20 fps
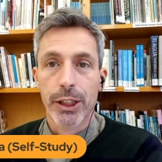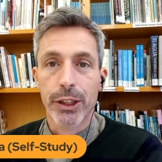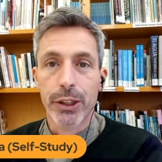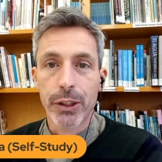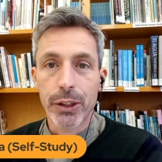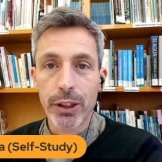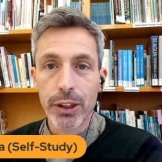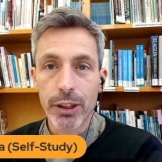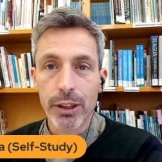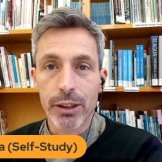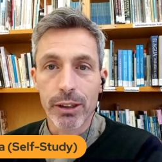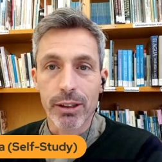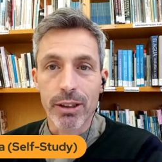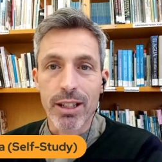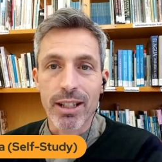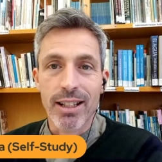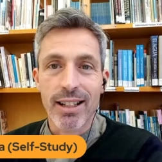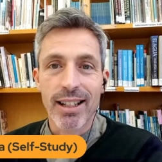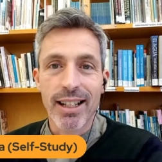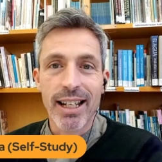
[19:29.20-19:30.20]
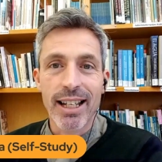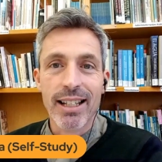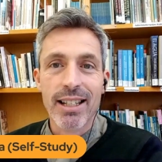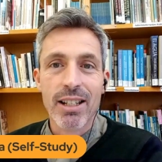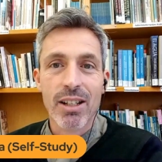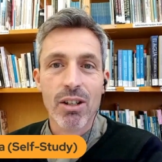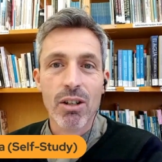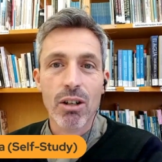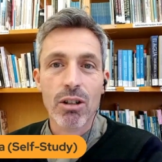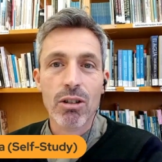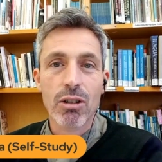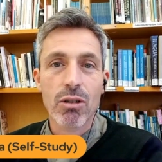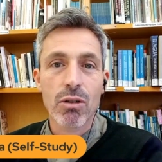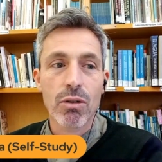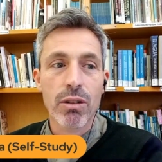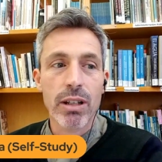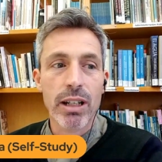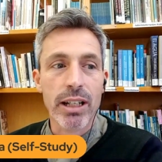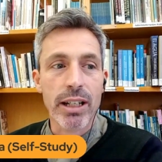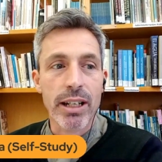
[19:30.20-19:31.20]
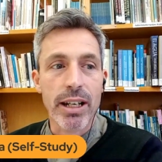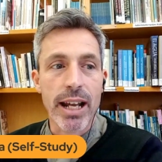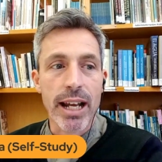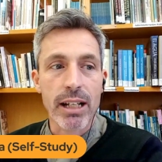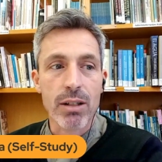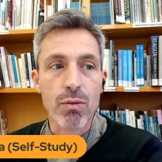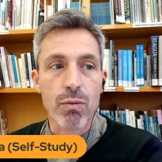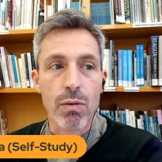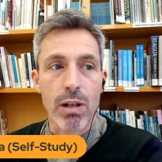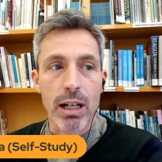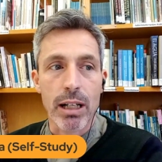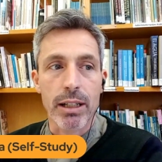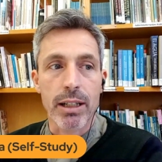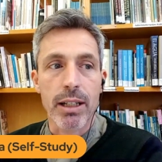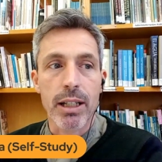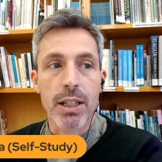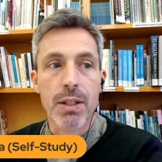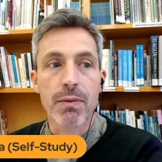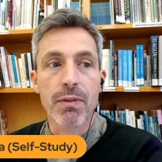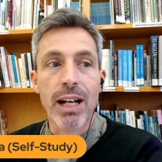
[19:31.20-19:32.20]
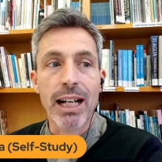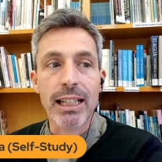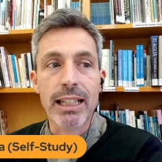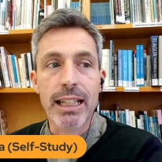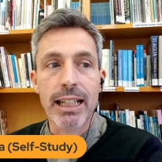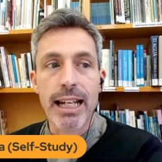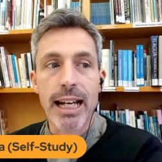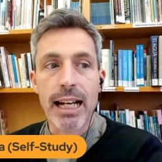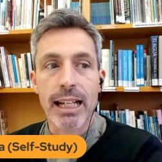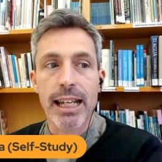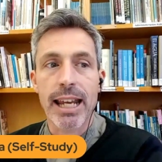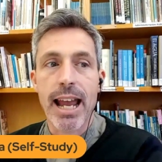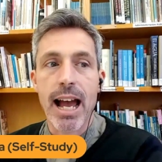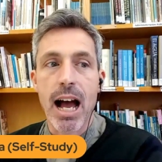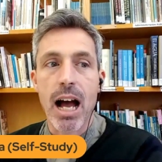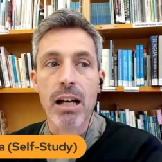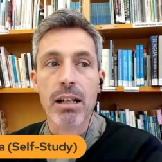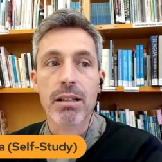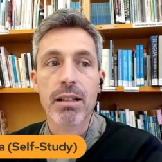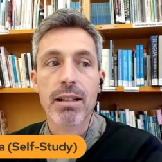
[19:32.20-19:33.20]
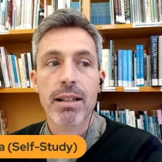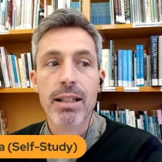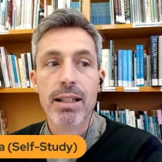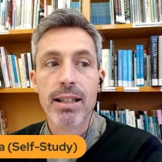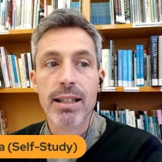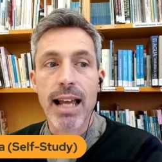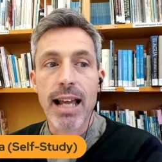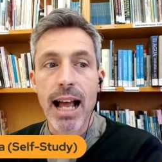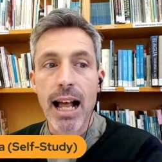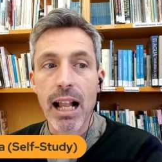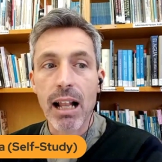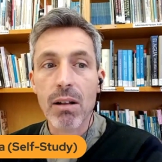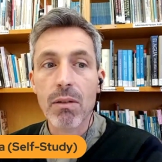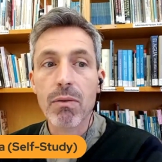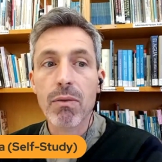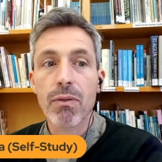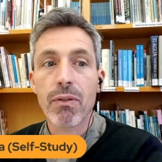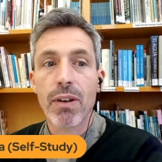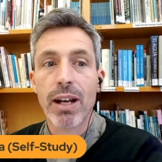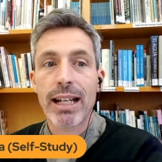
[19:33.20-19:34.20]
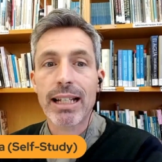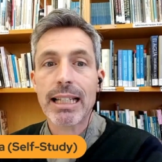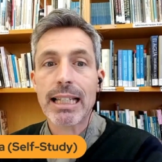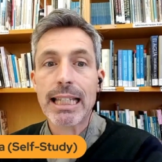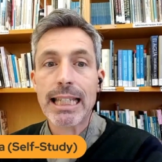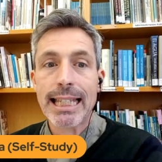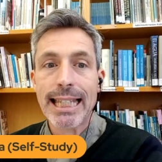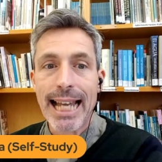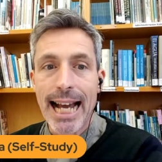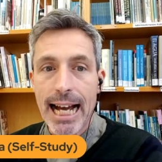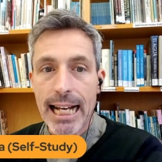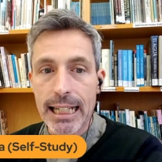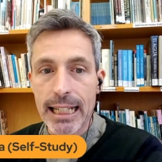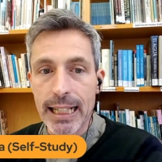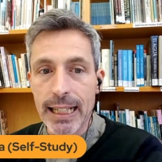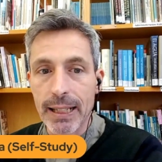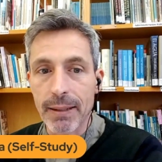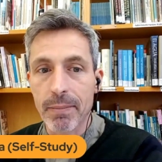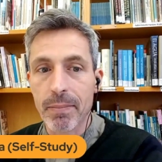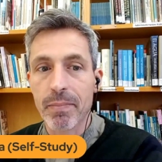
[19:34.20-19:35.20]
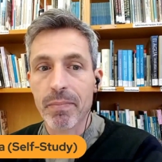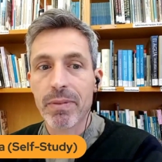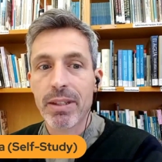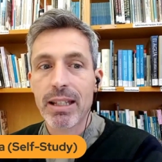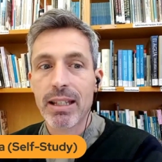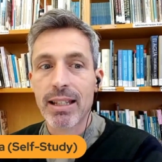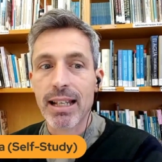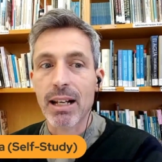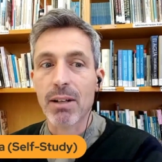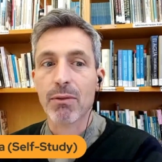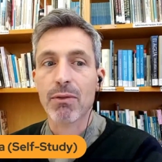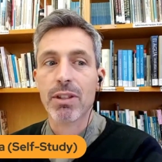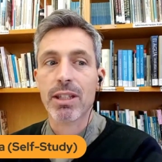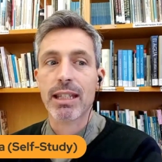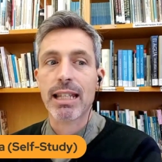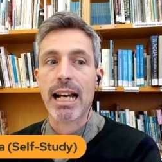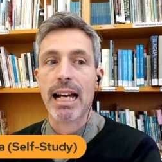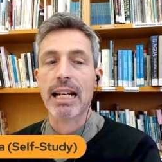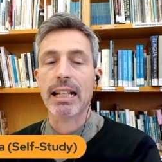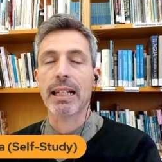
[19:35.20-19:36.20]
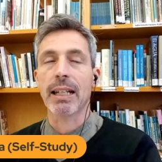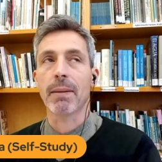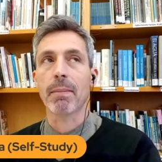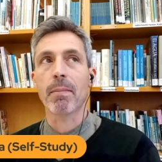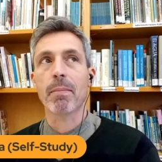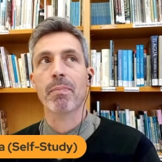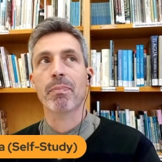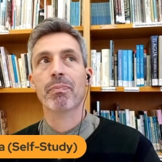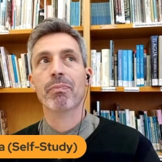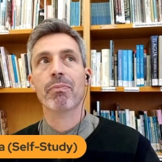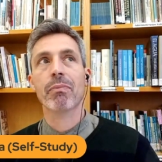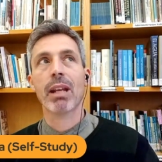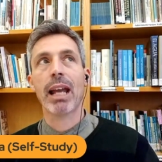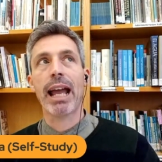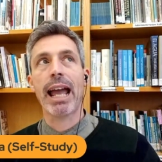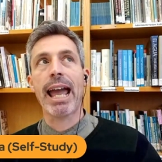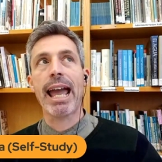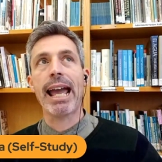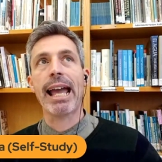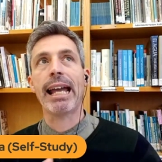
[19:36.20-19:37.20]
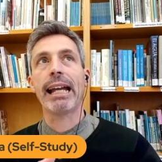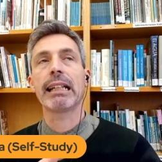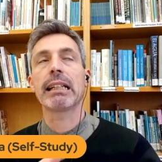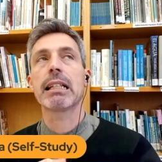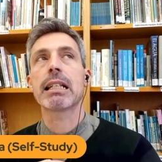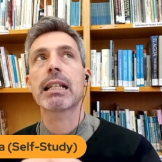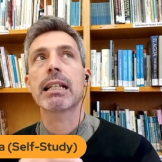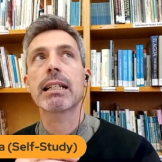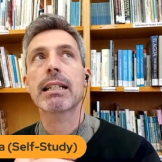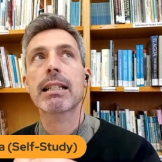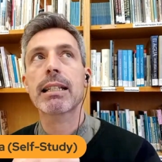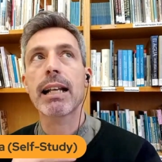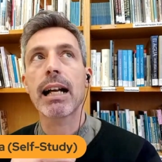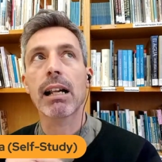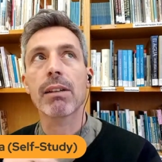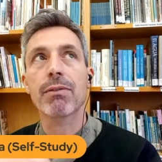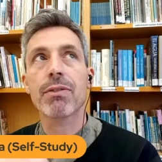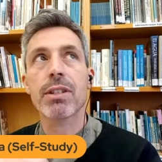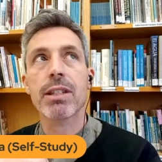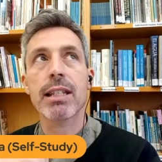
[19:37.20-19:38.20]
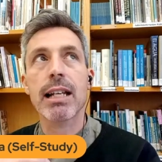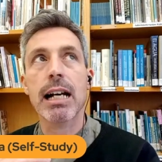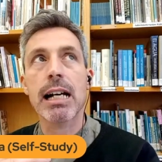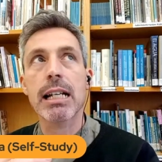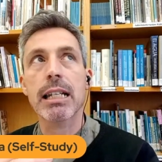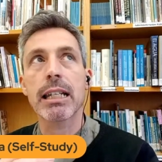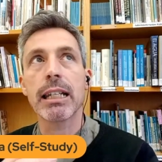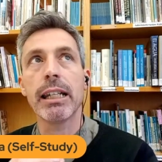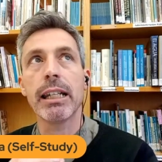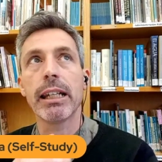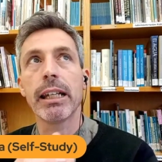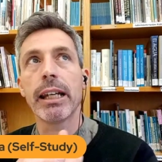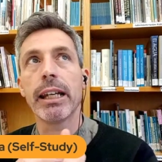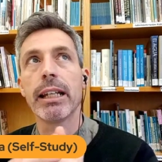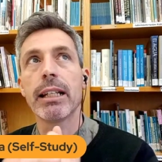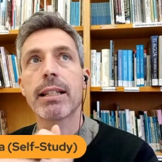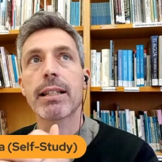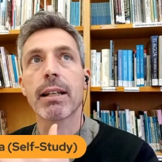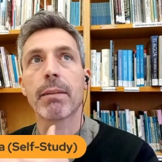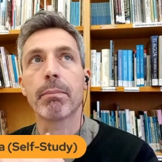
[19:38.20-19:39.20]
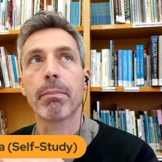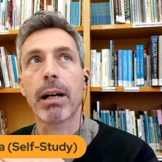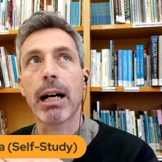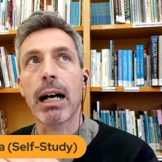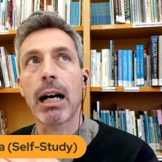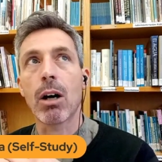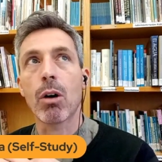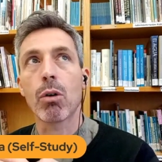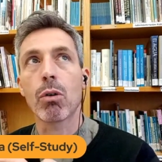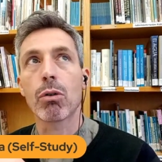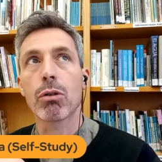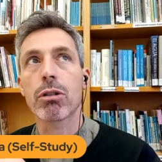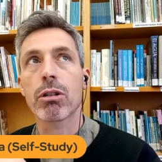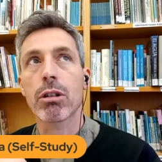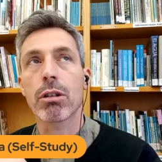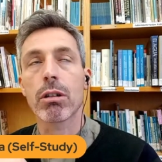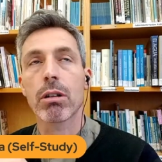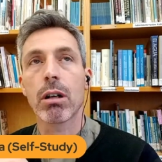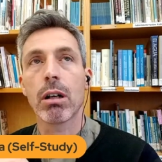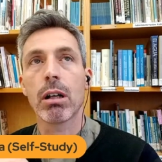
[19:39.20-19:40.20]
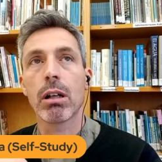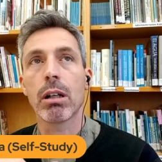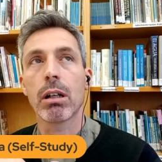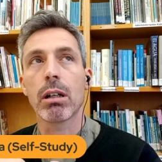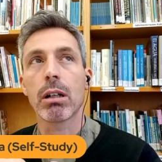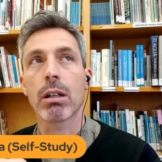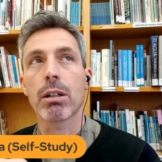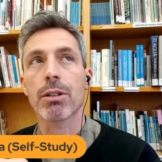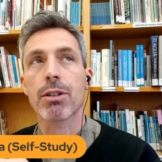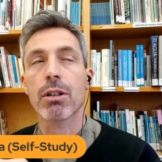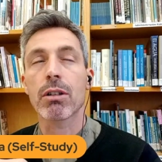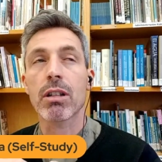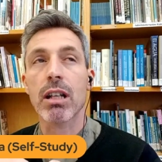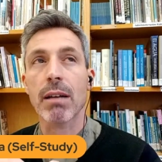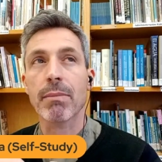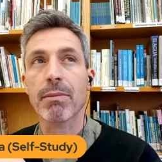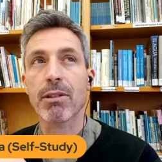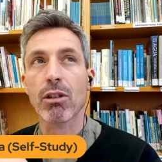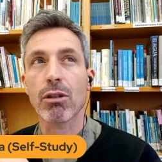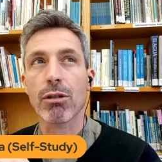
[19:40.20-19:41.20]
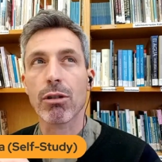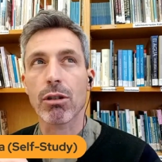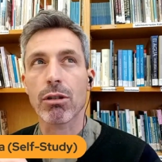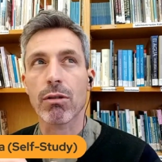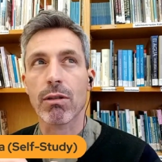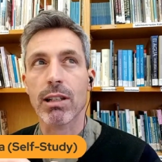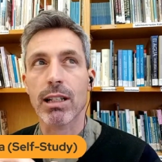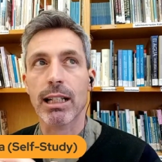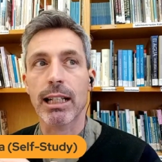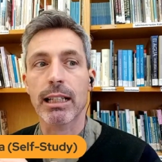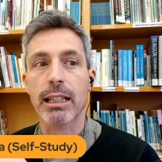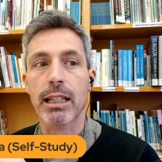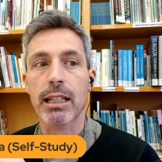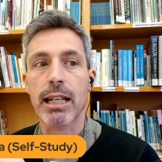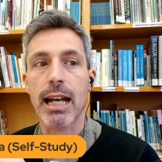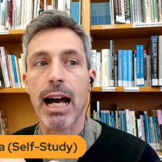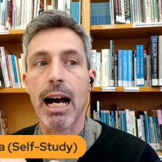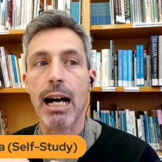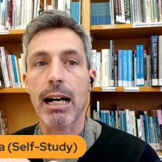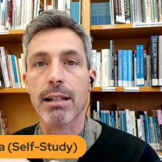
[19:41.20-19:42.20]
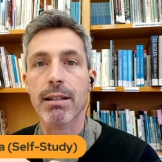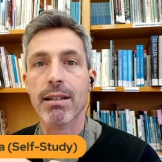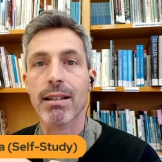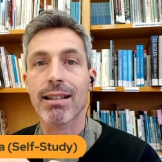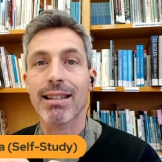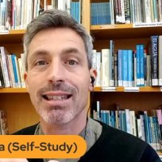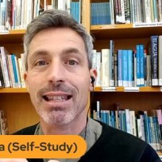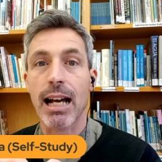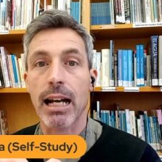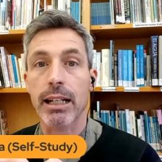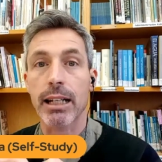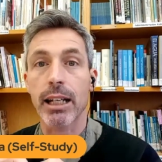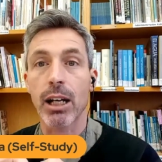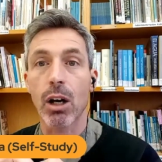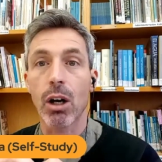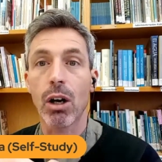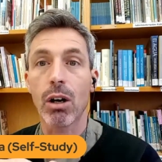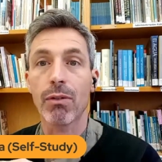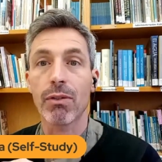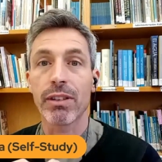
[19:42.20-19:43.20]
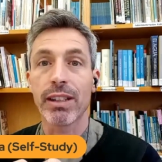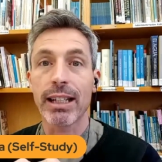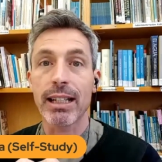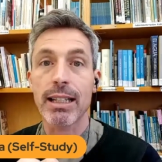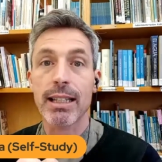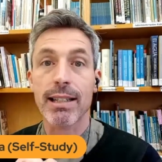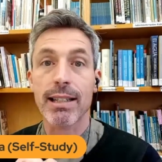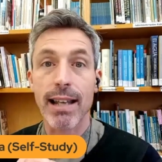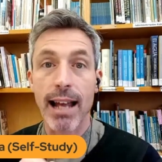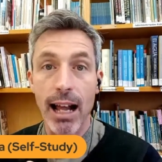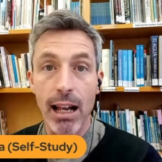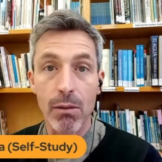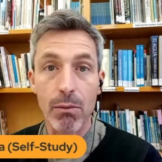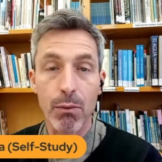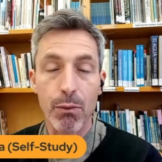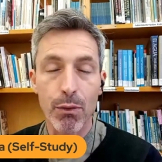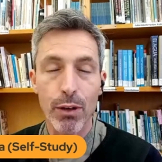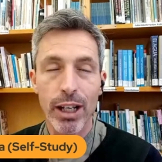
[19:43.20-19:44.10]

Good. Let's go to the next one. Svadhyaya, self study. Self study. And self study, it's about uh, sometimes also translated as study of the self.